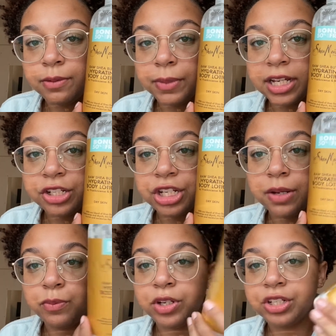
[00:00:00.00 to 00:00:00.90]
by Shea
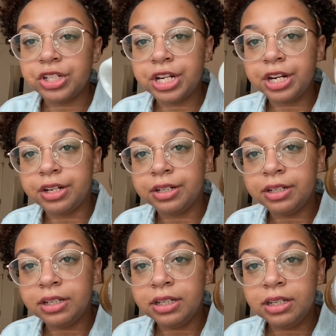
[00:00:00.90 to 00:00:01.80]
Moisture.
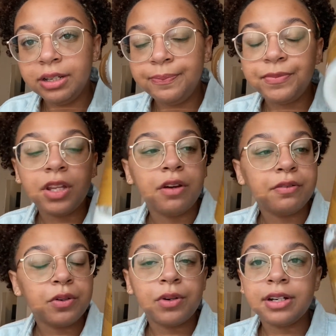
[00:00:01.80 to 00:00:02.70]
Of
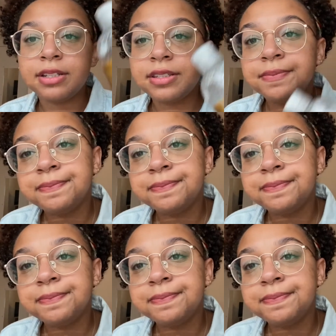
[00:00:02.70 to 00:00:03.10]
course